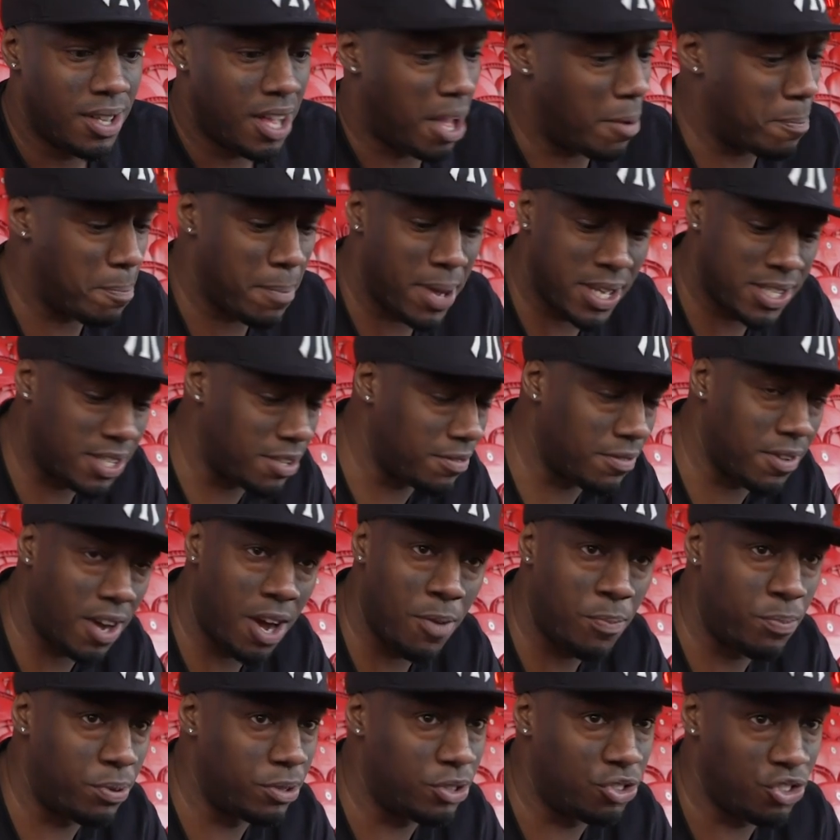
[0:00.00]
a massive
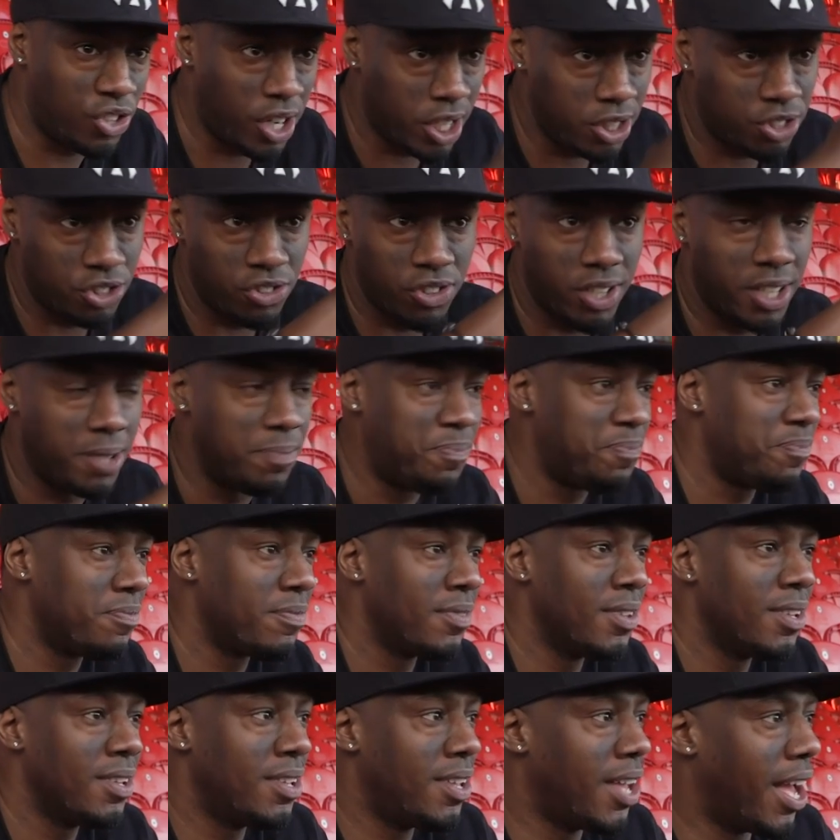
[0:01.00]
upward trajectory.
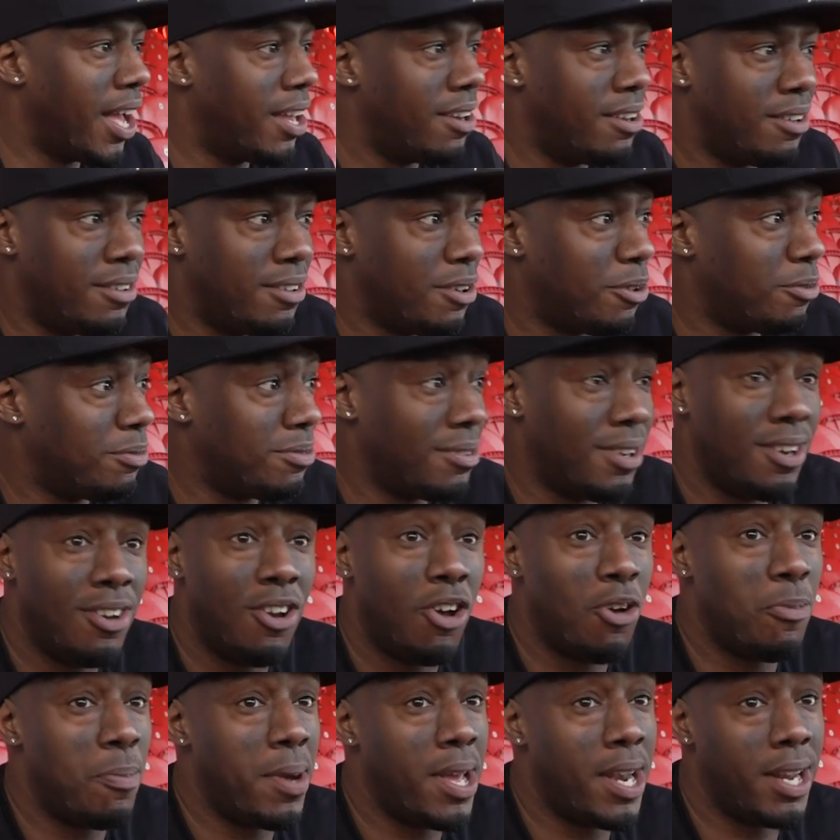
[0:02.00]
And, you know,
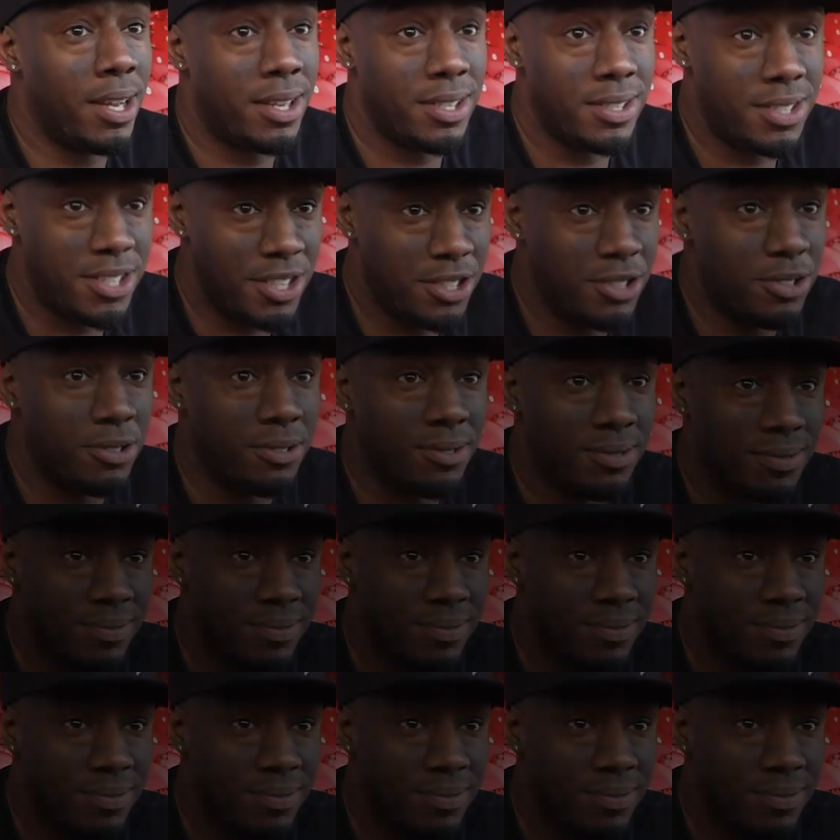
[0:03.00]
long may that continue.